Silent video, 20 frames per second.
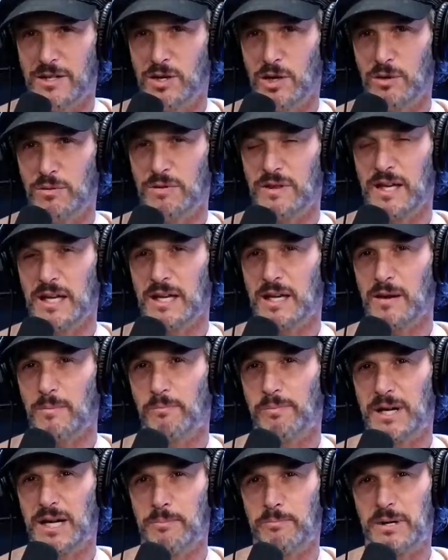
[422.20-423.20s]
do think
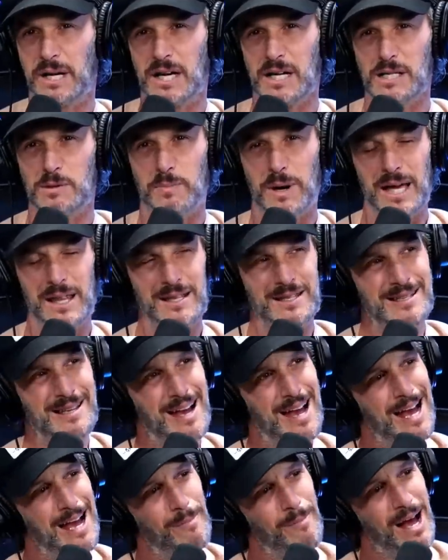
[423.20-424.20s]
because by the
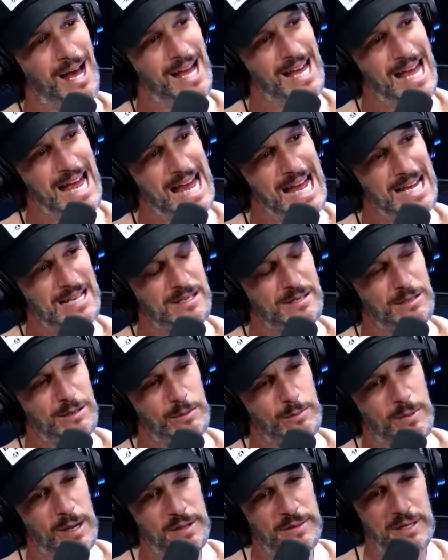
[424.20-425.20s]
time I asked
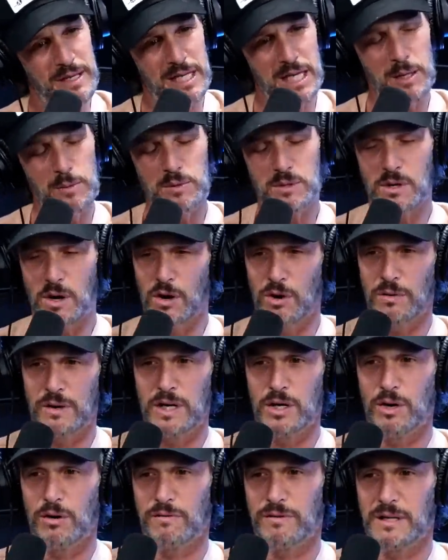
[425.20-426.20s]
him, I think he was
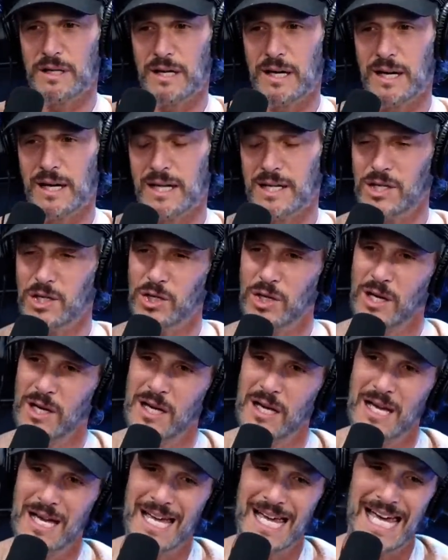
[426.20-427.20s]
already over the edge.
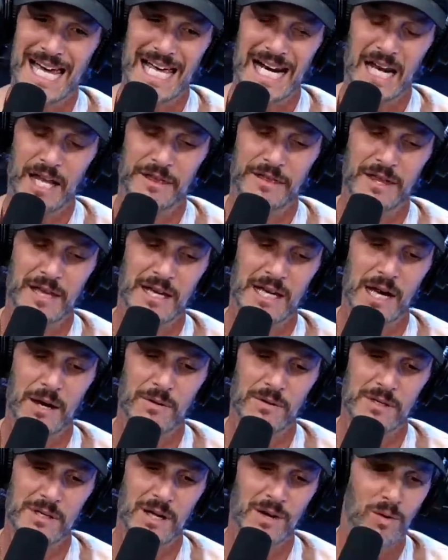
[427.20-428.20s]
And I think I
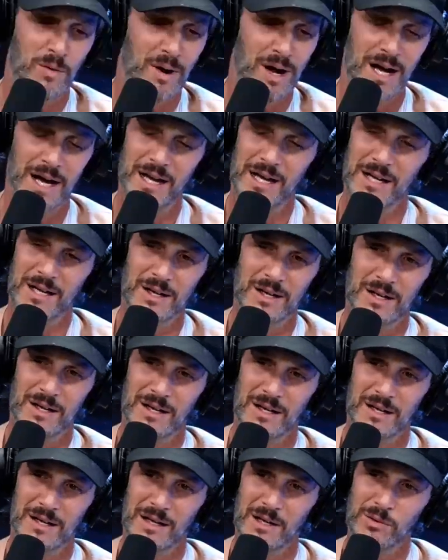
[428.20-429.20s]
was like, why?
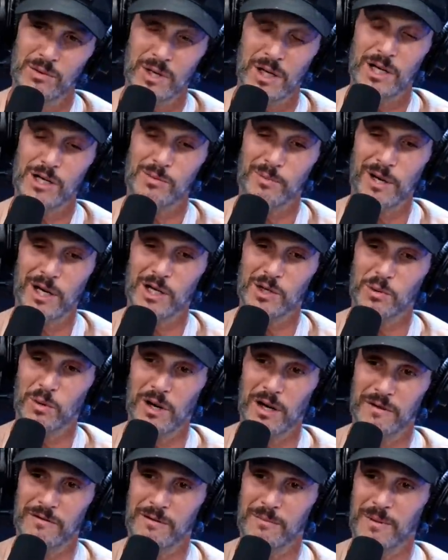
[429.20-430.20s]
He was like, it's my
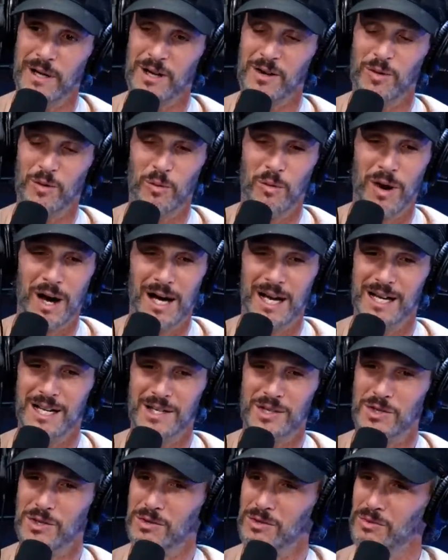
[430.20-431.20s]
ex-wife. I'm like, why
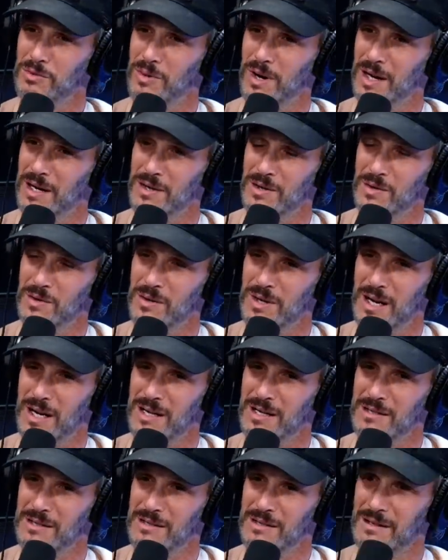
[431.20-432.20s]
did you
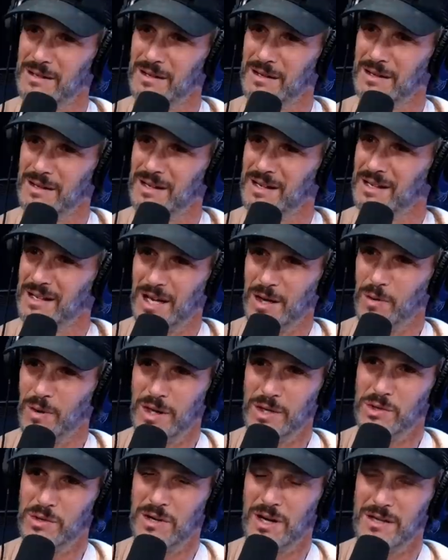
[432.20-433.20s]
guys
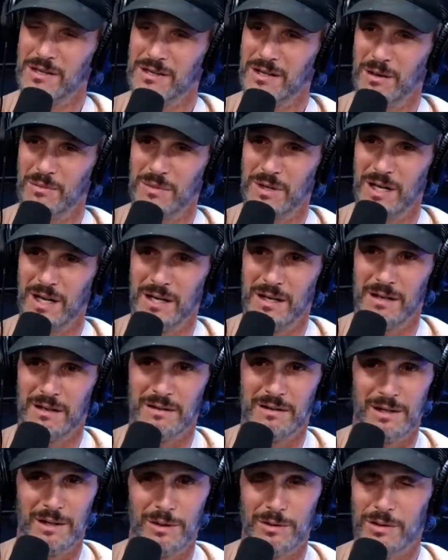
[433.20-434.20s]
come together?
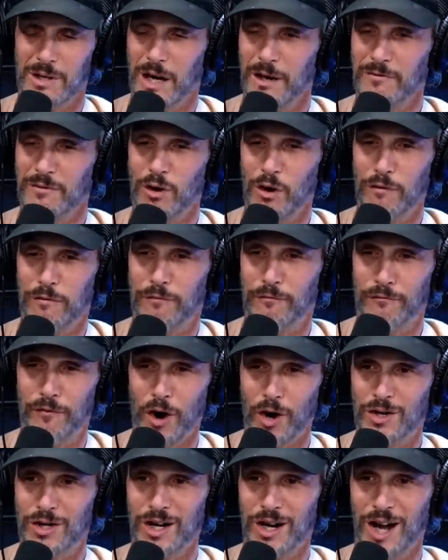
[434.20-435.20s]
He goes, I have no
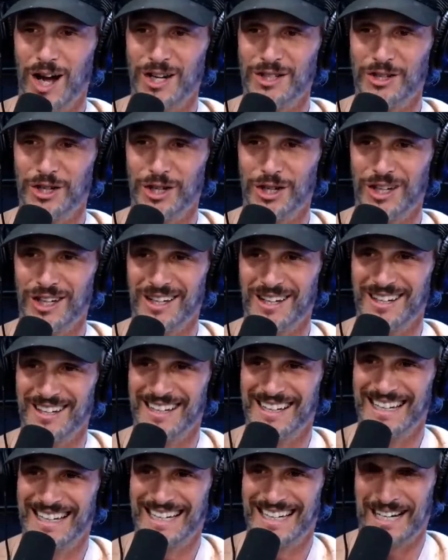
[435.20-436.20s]
fucking idea.
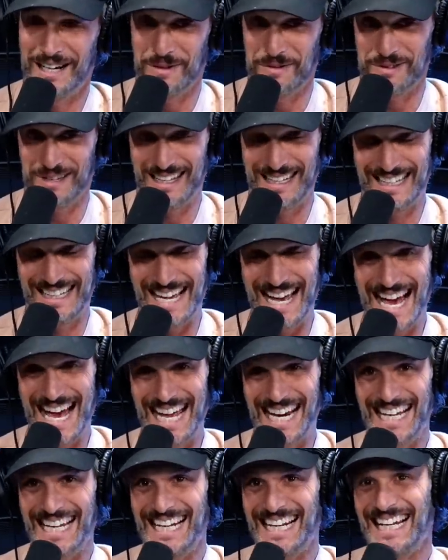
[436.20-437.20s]
And I was like,
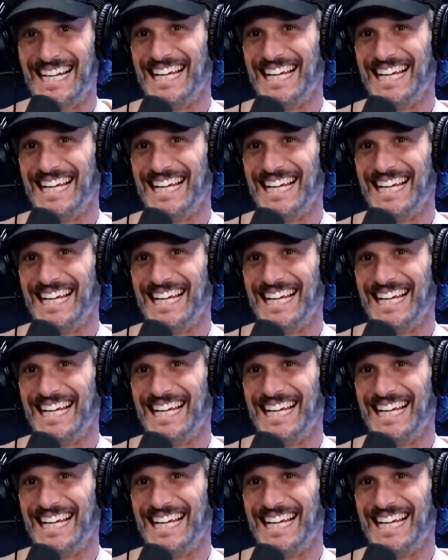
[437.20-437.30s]
got it.